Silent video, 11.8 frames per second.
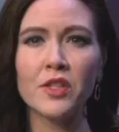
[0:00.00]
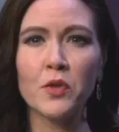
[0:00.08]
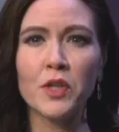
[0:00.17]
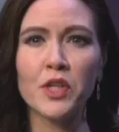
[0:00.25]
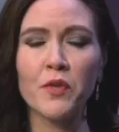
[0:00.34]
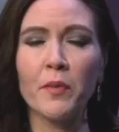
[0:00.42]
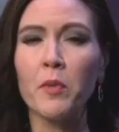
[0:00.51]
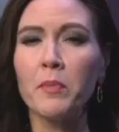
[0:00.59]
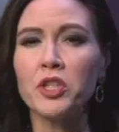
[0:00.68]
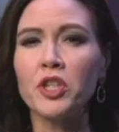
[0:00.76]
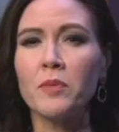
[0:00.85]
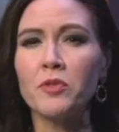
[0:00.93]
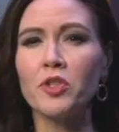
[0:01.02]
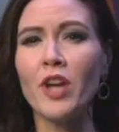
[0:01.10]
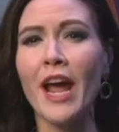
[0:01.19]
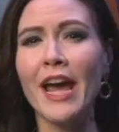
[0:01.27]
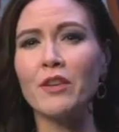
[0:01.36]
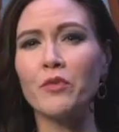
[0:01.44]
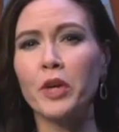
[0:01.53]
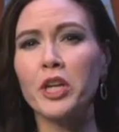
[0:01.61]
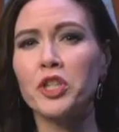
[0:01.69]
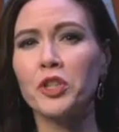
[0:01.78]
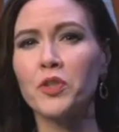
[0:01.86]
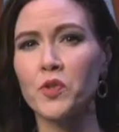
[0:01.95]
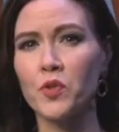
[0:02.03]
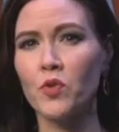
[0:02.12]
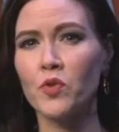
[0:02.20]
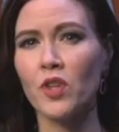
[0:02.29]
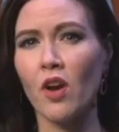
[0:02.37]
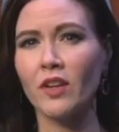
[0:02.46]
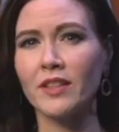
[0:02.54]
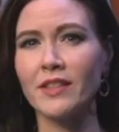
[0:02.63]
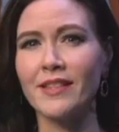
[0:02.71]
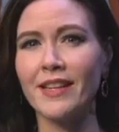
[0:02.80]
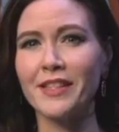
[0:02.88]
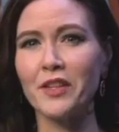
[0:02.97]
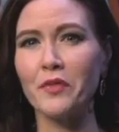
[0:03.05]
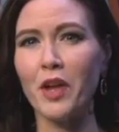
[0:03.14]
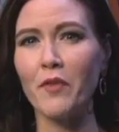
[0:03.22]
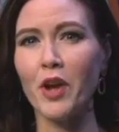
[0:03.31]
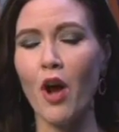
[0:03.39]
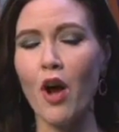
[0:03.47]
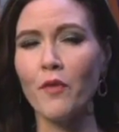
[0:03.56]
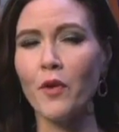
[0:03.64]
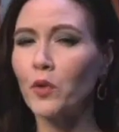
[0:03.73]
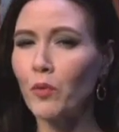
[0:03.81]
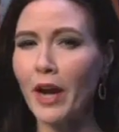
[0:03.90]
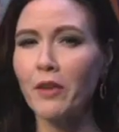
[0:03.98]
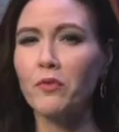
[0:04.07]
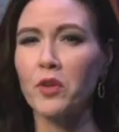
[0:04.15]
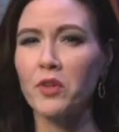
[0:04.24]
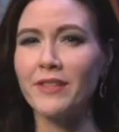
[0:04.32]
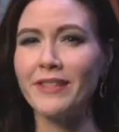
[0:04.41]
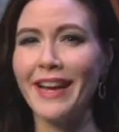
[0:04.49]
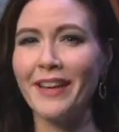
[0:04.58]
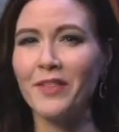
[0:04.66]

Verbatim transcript: Students from the Bishop Schad Regional School started the season of giving off on the right foot today.